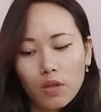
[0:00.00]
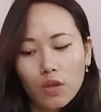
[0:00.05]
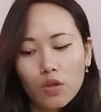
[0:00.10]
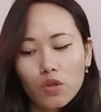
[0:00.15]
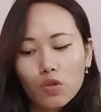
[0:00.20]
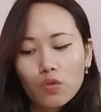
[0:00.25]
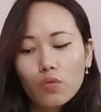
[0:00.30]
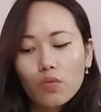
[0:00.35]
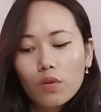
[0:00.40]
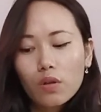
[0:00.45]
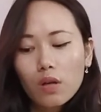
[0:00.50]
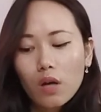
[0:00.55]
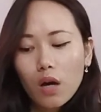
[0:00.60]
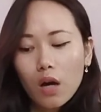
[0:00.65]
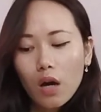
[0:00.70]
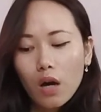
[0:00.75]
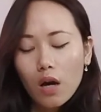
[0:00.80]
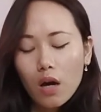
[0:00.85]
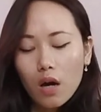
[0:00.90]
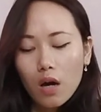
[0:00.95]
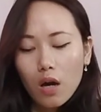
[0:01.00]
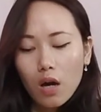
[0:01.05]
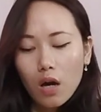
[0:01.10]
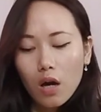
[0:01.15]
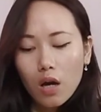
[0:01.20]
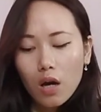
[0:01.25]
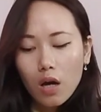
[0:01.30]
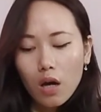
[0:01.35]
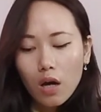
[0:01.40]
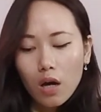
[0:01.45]
So
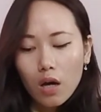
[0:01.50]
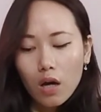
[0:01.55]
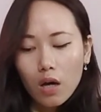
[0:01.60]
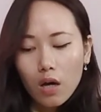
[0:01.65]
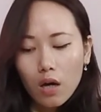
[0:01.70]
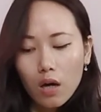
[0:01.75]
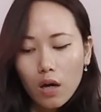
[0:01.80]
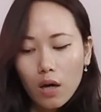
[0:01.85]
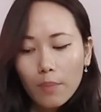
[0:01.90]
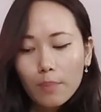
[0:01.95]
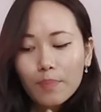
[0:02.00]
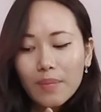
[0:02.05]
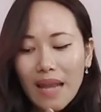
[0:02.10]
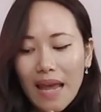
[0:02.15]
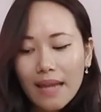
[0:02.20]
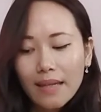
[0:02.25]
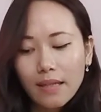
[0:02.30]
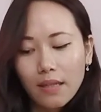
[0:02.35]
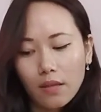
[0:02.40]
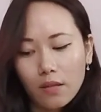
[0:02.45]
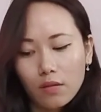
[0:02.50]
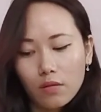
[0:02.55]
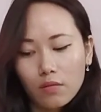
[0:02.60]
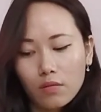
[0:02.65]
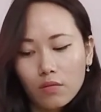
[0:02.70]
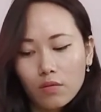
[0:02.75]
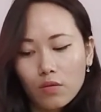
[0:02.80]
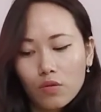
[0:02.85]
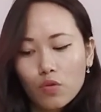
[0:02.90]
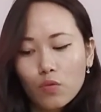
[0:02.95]
a planning.
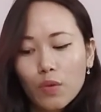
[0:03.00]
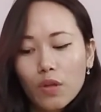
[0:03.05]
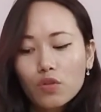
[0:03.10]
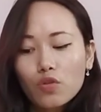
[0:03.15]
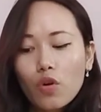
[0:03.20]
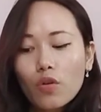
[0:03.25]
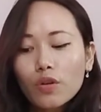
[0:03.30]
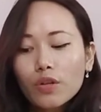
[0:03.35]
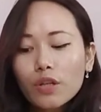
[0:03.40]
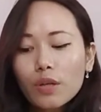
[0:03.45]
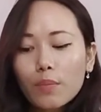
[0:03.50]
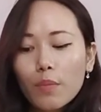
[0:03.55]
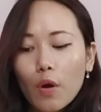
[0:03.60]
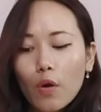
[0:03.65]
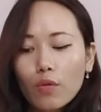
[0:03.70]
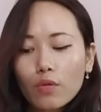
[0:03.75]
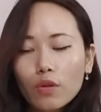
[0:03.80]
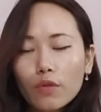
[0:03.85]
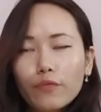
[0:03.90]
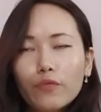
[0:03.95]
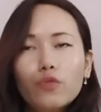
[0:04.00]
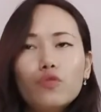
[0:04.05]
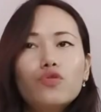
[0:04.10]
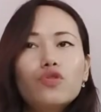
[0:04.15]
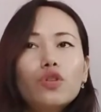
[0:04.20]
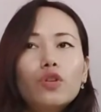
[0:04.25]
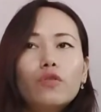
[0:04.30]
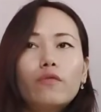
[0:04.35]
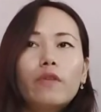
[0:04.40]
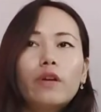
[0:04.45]
So we are talking about a future
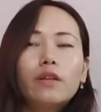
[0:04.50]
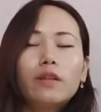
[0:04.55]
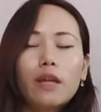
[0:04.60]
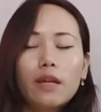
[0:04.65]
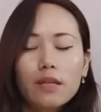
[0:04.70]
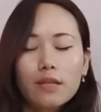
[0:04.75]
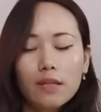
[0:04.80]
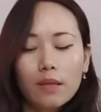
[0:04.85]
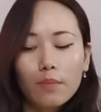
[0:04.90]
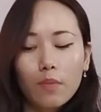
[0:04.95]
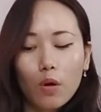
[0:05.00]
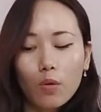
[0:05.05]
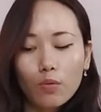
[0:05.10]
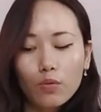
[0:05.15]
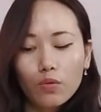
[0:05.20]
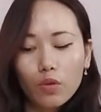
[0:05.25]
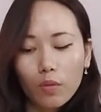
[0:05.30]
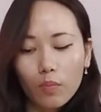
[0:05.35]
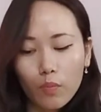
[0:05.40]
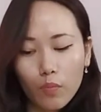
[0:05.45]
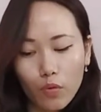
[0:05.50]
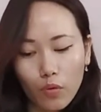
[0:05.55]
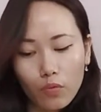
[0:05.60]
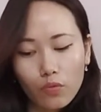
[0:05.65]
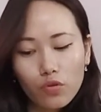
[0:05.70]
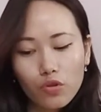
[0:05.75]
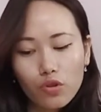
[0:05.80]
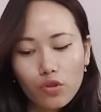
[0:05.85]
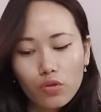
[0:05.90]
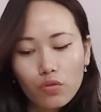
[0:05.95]
event that is about to
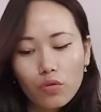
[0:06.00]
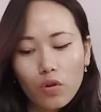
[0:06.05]
approach.